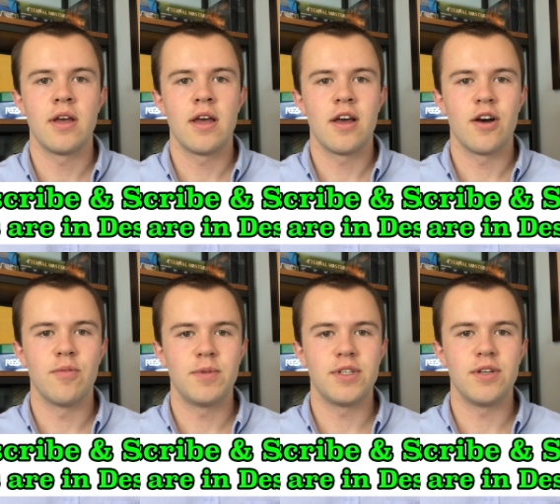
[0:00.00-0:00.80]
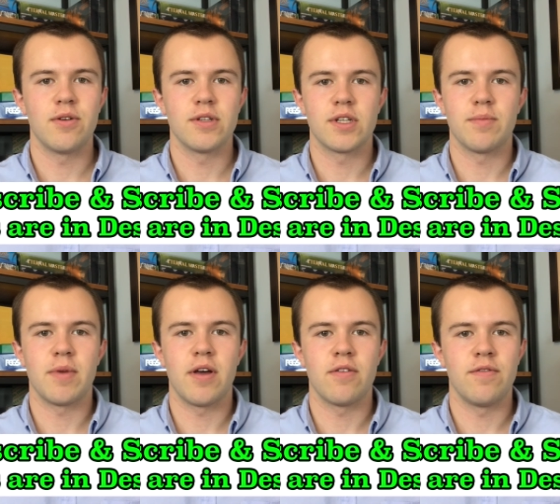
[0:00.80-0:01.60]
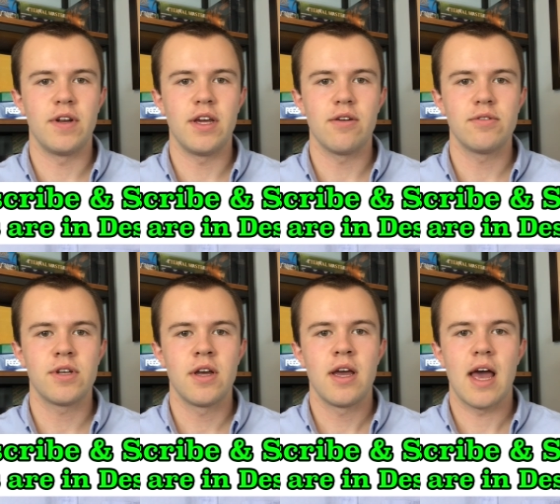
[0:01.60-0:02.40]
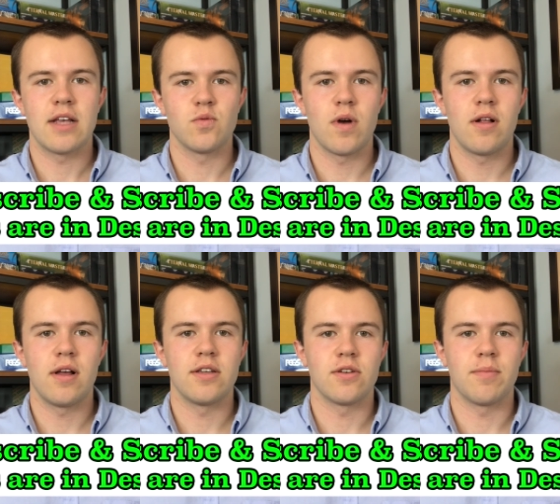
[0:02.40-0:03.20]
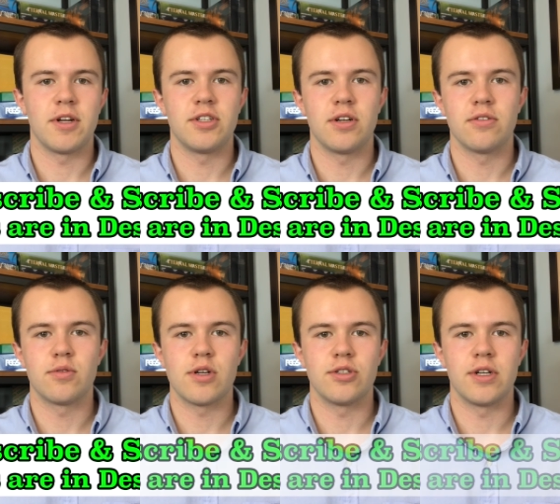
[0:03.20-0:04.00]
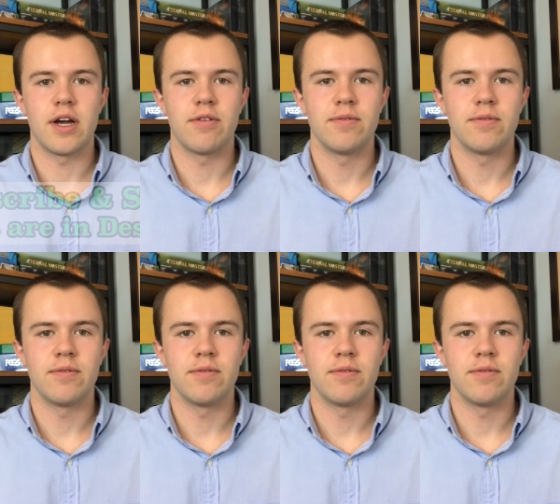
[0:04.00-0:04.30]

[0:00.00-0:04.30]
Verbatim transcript: Hope to see you on some of my other videos, as well as on my channel Treasure Town.